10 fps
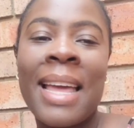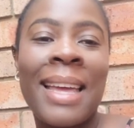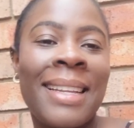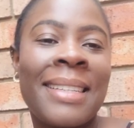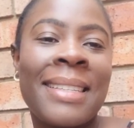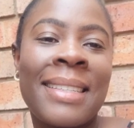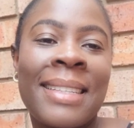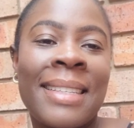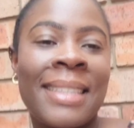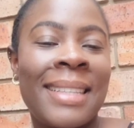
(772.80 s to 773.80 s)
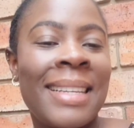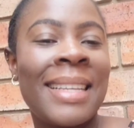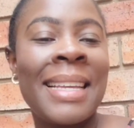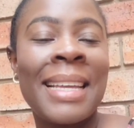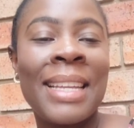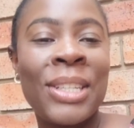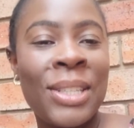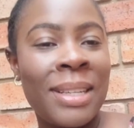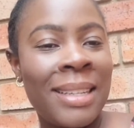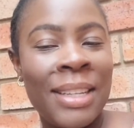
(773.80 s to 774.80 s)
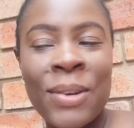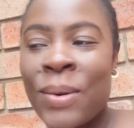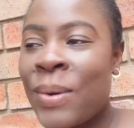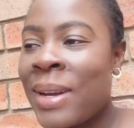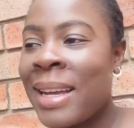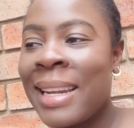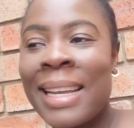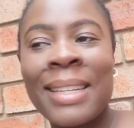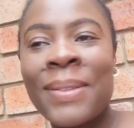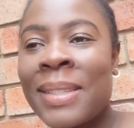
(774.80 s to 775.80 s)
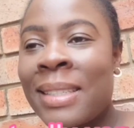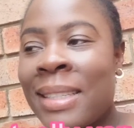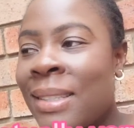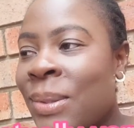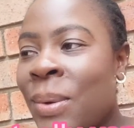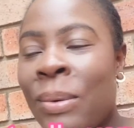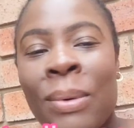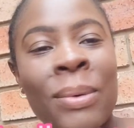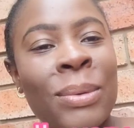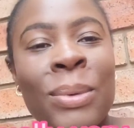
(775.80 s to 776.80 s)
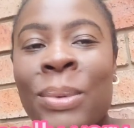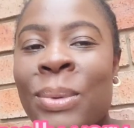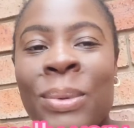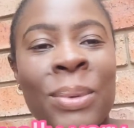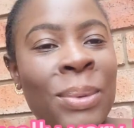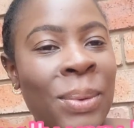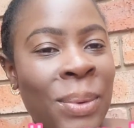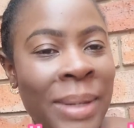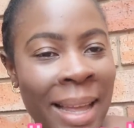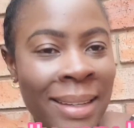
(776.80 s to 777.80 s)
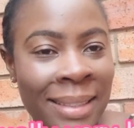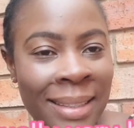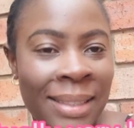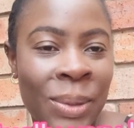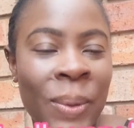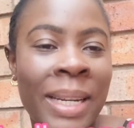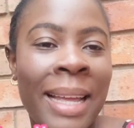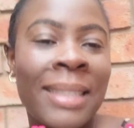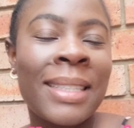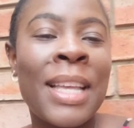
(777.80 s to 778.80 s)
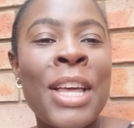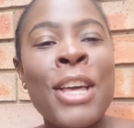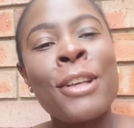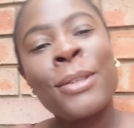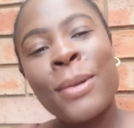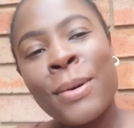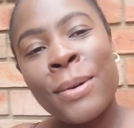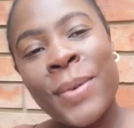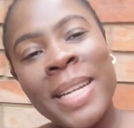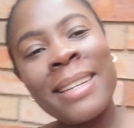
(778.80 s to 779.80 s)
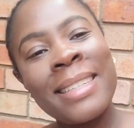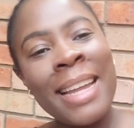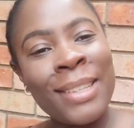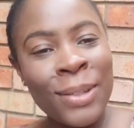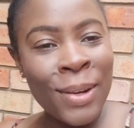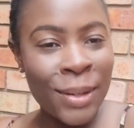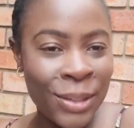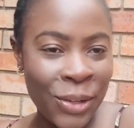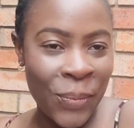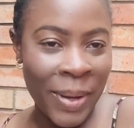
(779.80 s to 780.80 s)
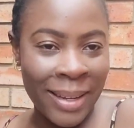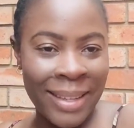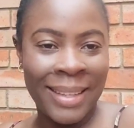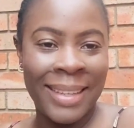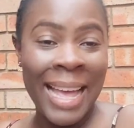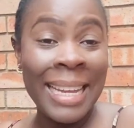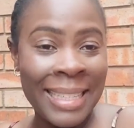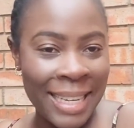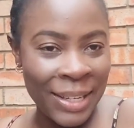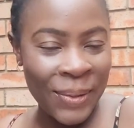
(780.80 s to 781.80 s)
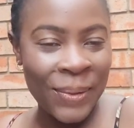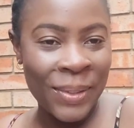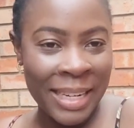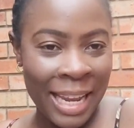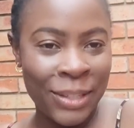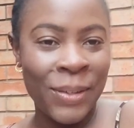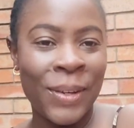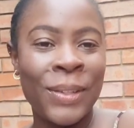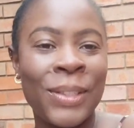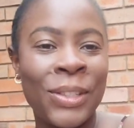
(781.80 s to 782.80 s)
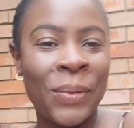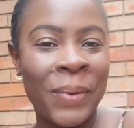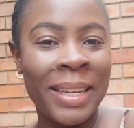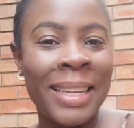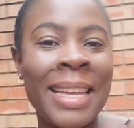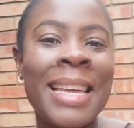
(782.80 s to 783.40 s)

and you know like it was just so so so so so nice so nice so when i try to go to joburg i dare you to try to go to like